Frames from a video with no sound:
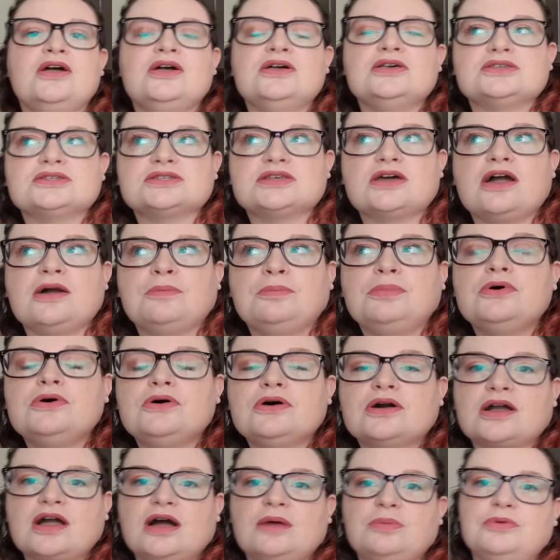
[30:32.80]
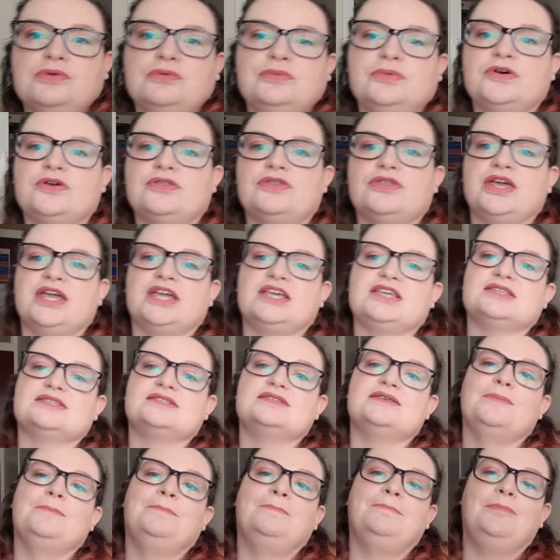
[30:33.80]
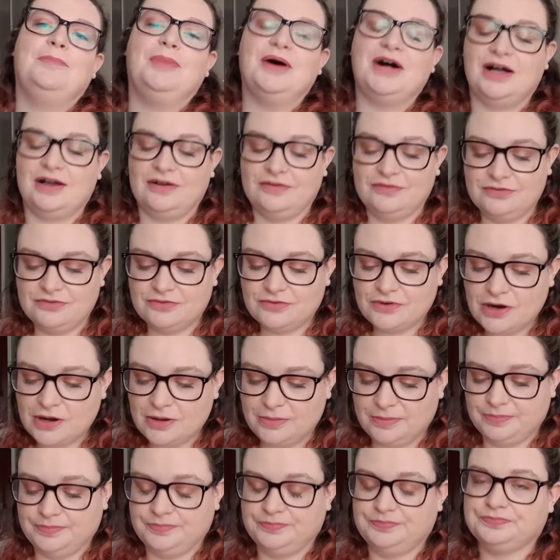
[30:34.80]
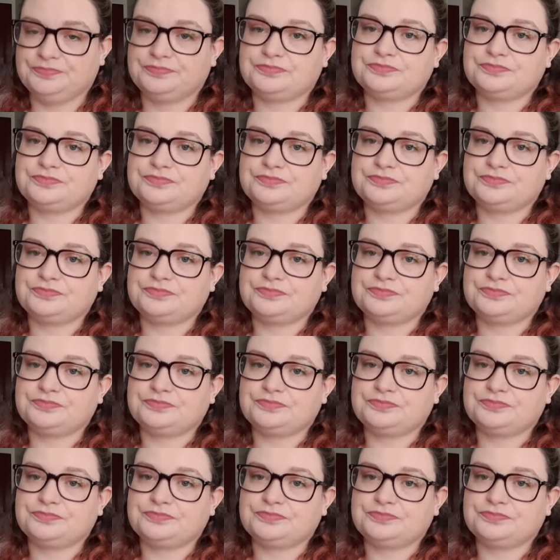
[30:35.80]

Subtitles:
so I bought a couple more things, but from